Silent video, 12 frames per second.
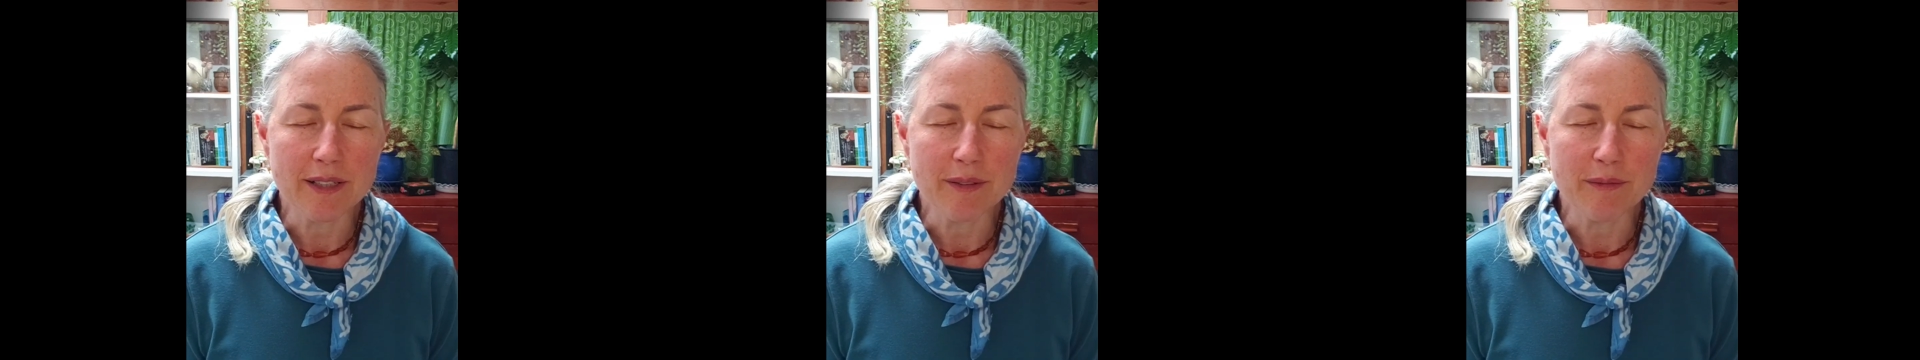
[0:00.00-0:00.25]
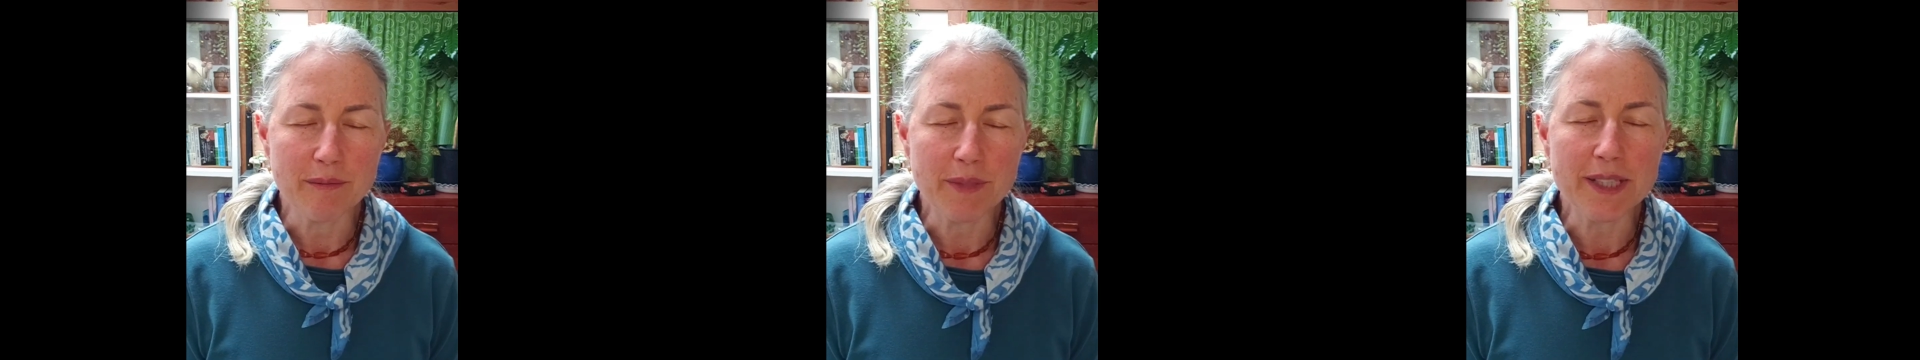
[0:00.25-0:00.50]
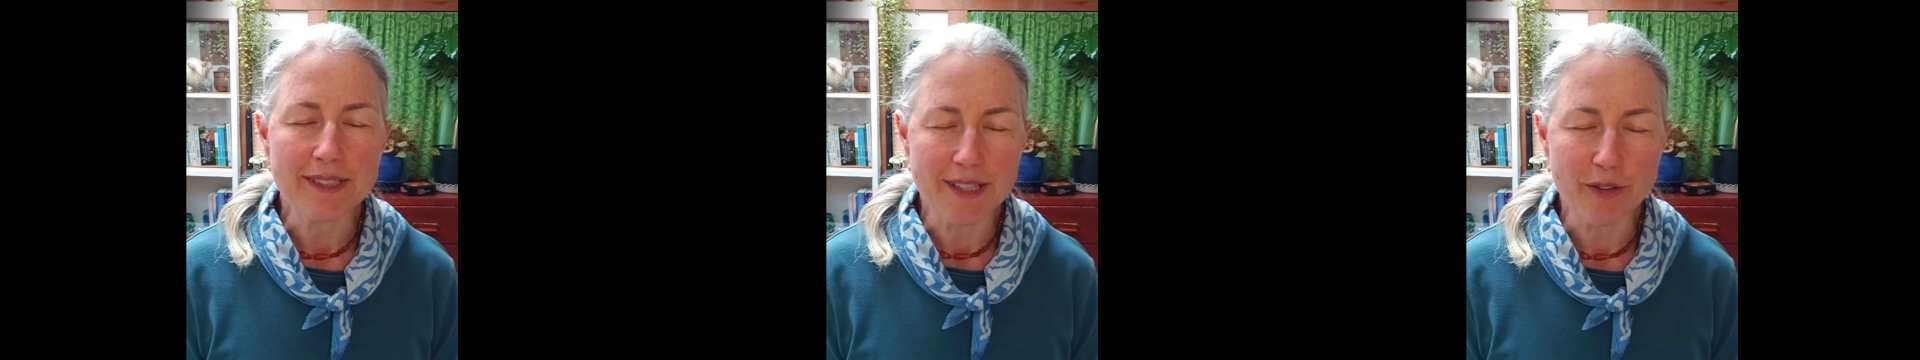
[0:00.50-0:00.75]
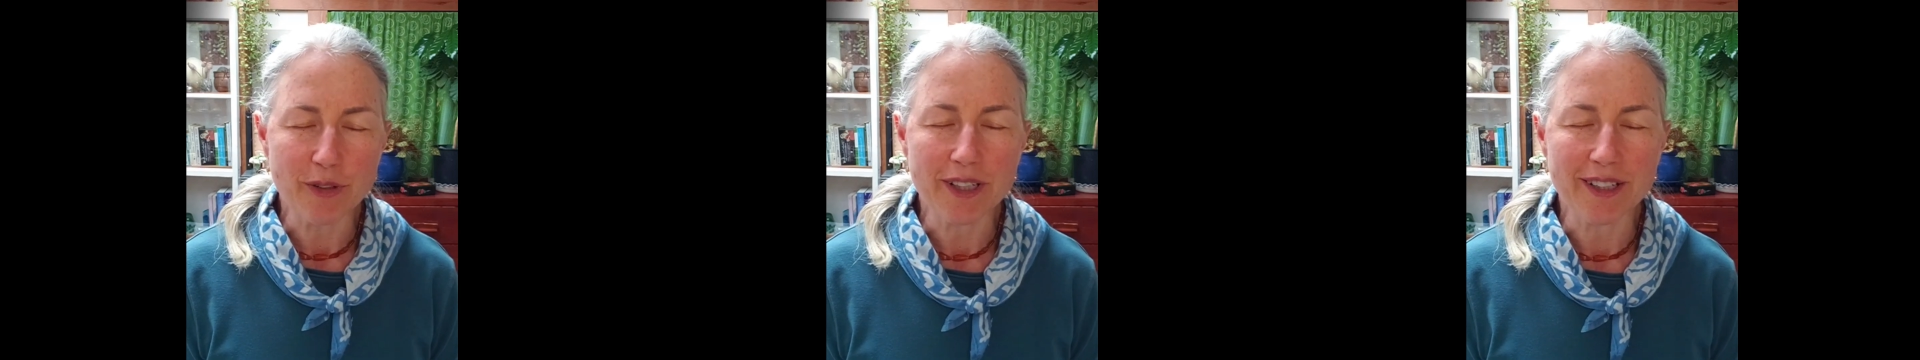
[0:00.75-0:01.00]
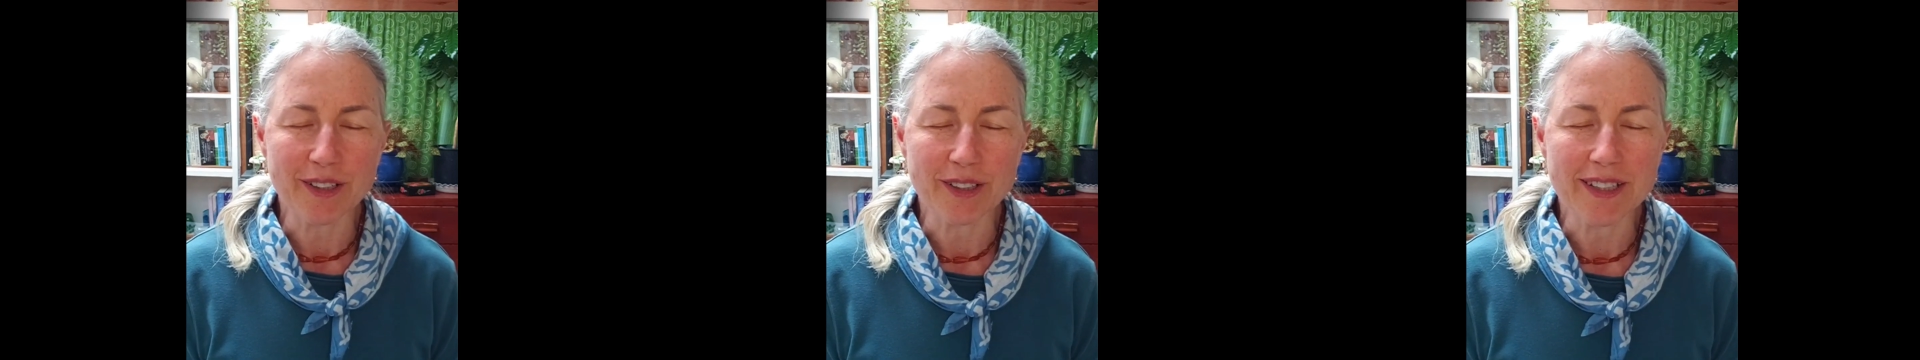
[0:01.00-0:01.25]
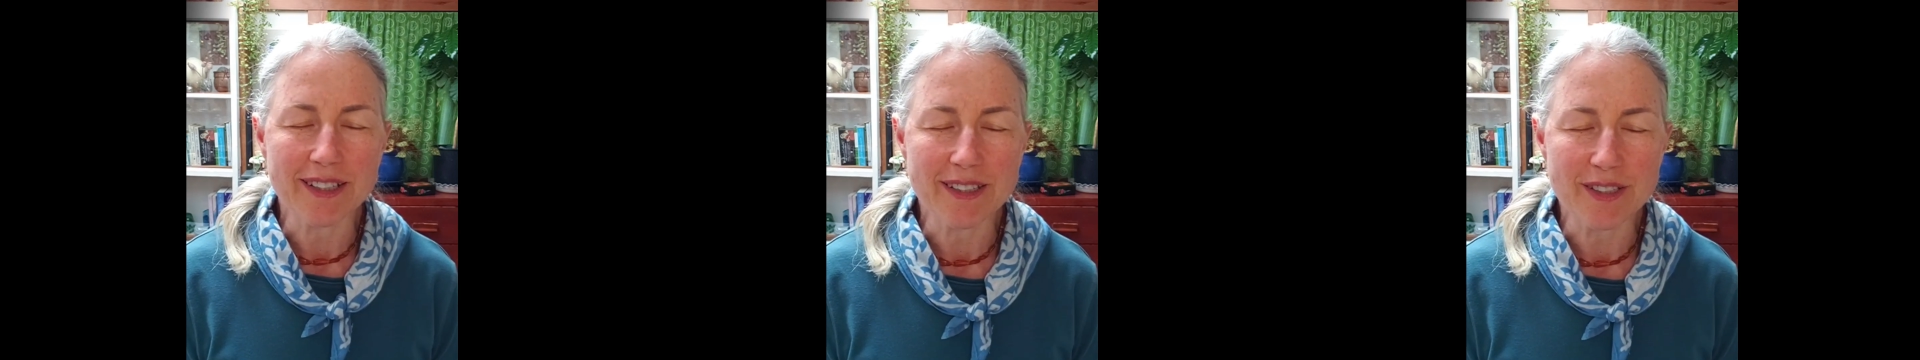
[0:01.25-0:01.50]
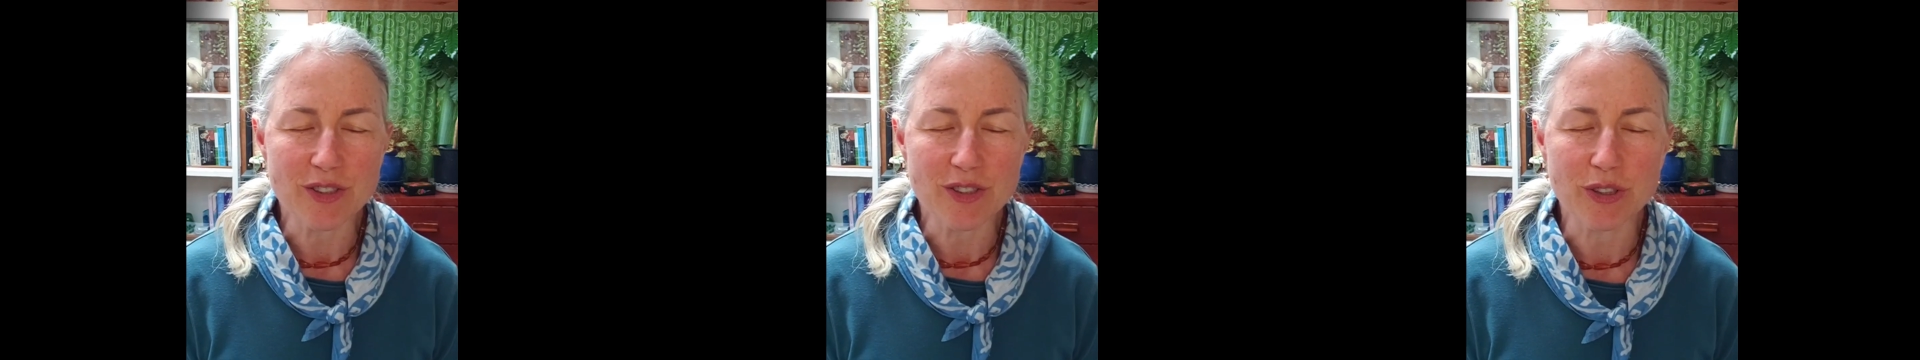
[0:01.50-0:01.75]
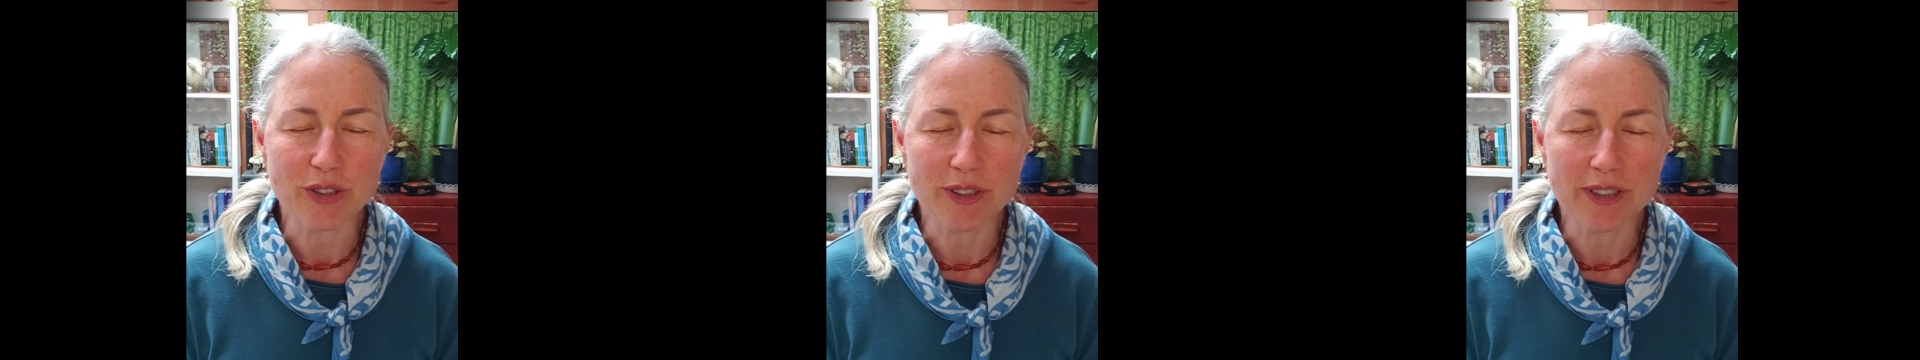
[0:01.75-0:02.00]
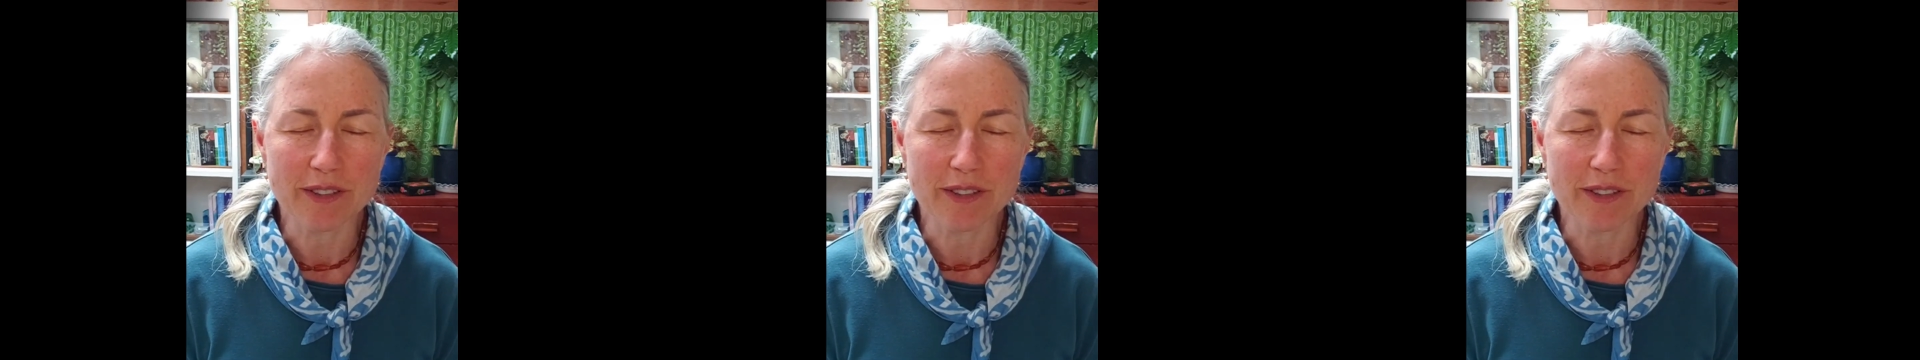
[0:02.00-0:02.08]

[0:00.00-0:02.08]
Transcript: made sacred here in this circle